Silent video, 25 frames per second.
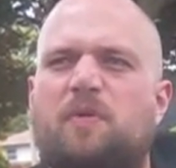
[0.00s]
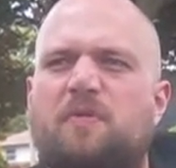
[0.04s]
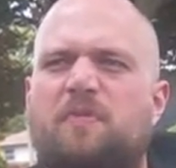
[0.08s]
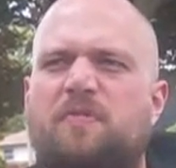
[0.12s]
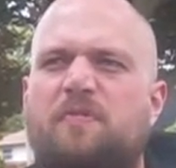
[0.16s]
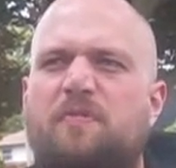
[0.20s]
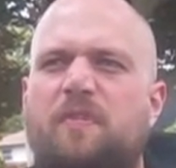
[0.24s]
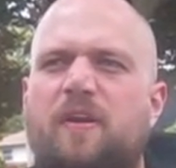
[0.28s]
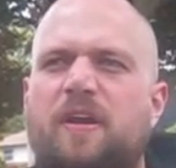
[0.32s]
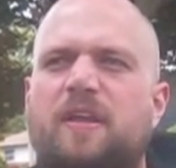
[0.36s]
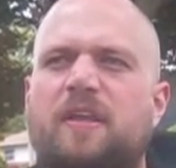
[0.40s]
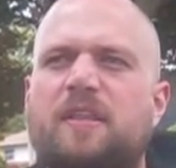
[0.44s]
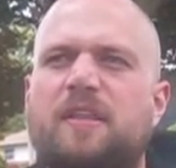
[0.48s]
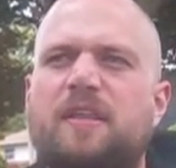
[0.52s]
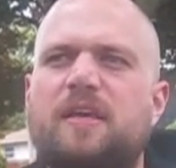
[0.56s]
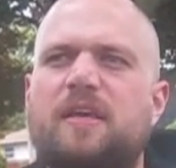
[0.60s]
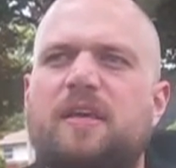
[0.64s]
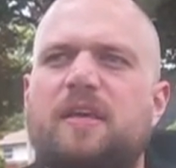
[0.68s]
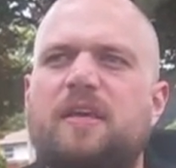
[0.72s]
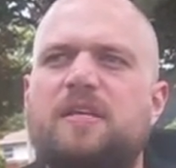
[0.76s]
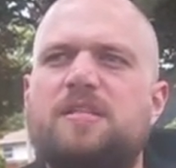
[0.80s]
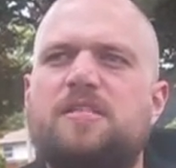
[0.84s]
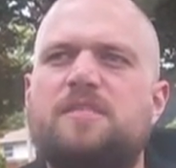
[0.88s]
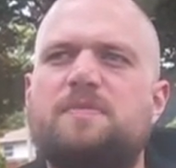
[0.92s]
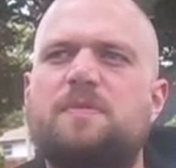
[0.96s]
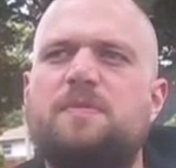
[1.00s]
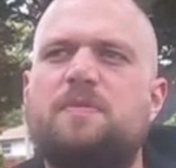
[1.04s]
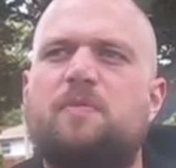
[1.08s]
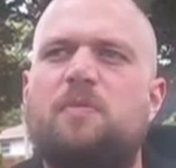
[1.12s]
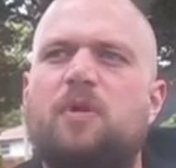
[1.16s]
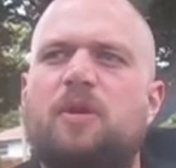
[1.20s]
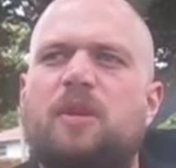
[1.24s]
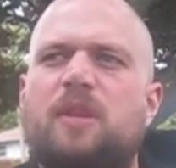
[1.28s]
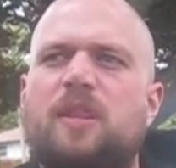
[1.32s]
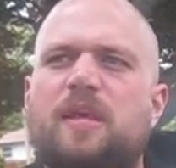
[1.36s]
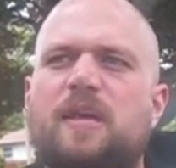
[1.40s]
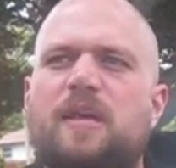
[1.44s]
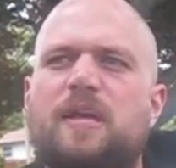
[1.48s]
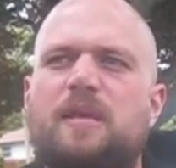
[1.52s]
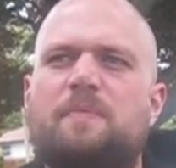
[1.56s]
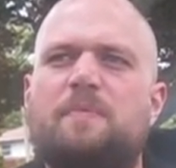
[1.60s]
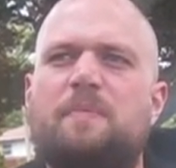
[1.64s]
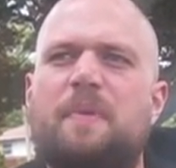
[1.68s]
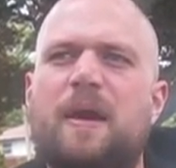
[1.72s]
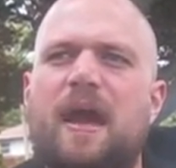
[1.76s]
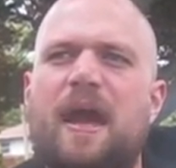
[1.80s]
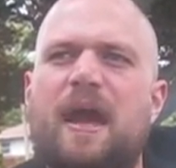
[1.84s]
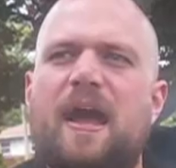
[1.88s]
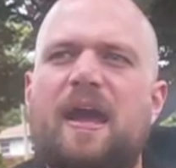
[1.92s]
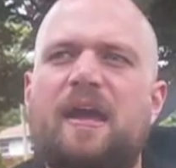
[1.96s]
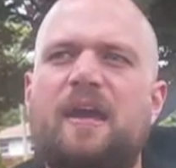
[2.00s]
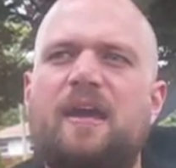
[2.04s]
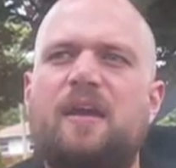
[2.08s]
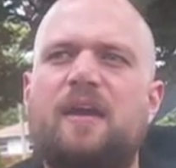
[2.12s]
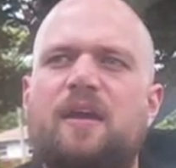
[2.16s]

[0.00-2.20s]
friendly. It's a bit more laid back.